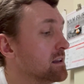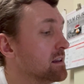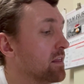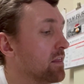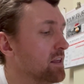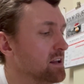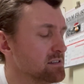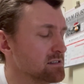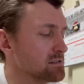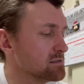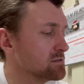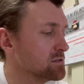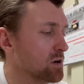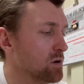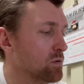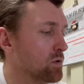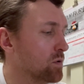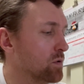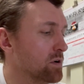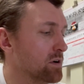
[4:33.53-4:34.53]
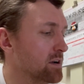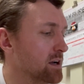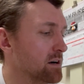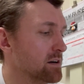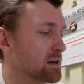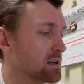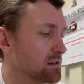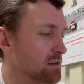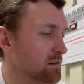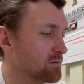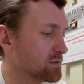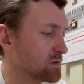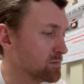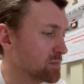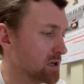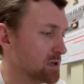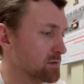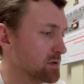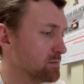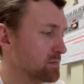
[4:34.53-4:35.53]
"This is no ordinary glove
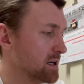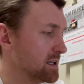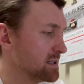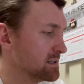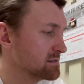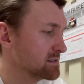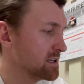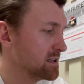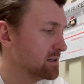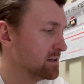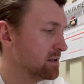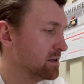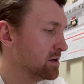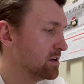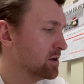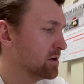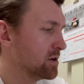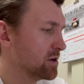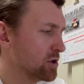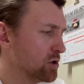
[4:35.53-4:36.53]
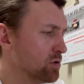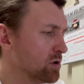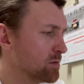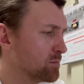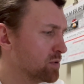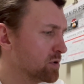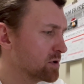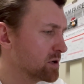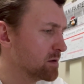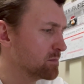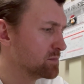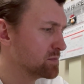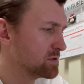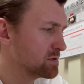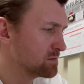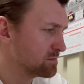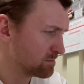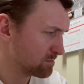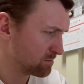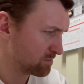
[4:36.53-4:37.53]
compartment," Benny said. You can put
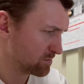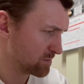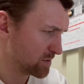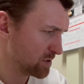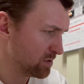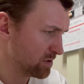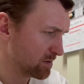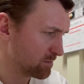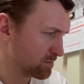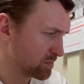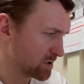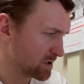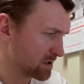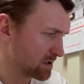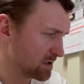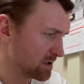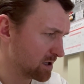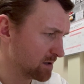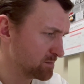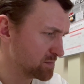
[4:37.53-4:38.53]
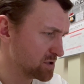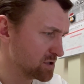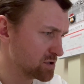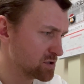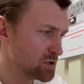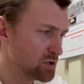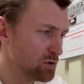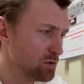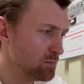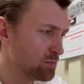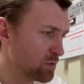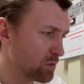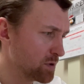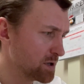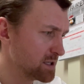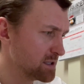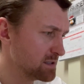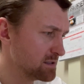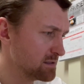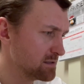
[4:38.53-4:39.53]
up to
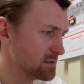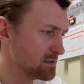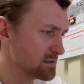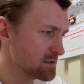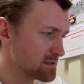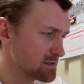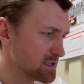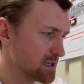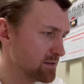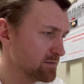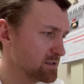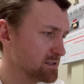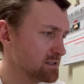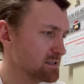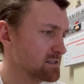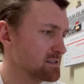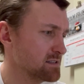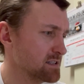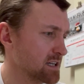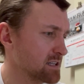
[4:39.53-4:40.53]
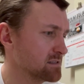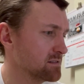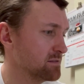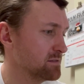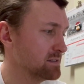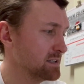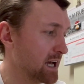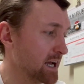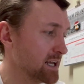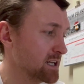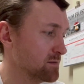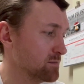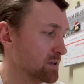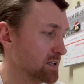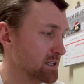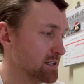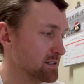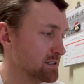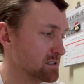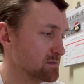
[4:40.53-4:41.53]
2.7 sticks of
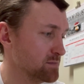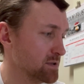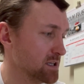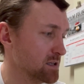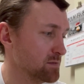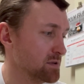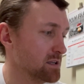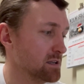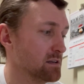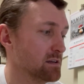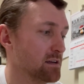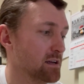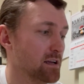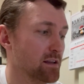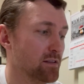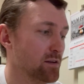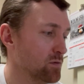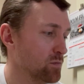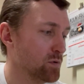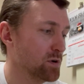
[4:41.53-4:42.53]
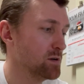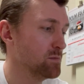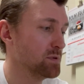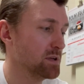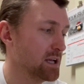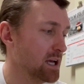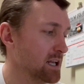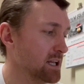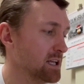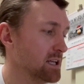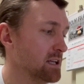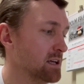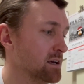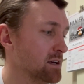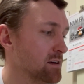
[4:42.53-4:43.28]
dynamite in this baby, and there wouldn't be any—"